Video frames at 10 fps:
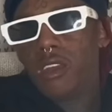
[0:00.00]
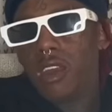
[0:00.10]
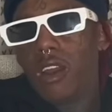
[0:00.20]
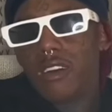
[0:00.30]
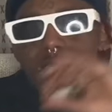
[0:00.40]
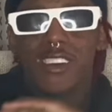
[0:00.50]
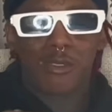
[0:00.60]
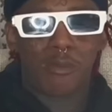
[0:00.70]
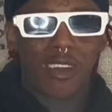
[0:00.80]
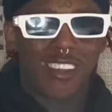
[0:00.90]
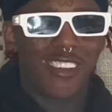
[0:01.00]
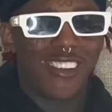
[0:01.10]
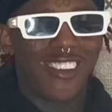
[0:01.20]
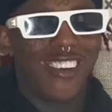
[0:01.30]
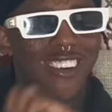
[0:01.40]
Yeah, that's my brother. Shout
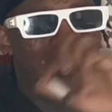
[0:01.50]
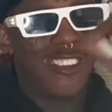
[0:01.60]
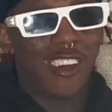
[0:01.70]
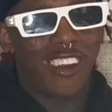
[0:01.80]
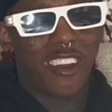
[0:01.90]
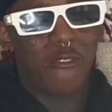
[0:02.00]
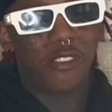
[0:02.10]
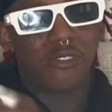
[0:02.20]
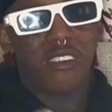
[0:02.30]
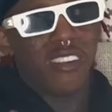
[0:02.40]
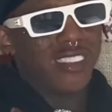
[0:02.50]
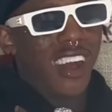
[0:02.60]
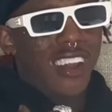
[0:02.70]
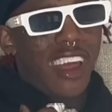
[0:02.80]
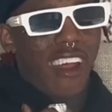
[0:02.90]
out Rich, man. You know, Rich Road till
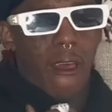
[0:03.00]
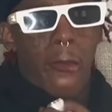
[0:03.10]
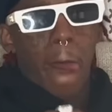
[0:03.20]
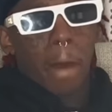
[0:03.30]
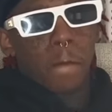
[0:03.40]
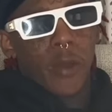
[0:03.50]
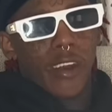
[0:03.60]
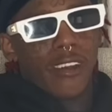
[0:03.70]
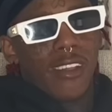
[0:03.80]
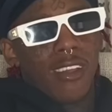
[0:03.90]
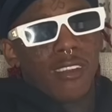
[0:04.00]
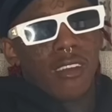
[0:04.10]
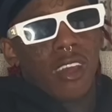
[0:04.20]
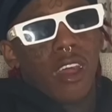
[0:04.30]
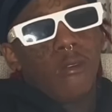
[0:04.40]
I die. But
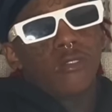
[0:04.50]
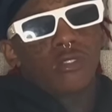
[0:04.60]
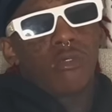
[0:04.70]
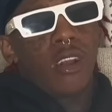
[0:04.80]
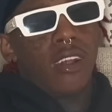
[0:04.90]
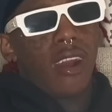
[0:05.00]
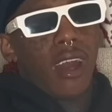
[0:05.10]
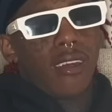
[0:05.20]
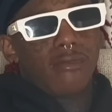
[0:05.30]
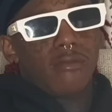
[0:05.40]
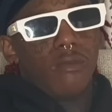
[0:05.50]
it was really like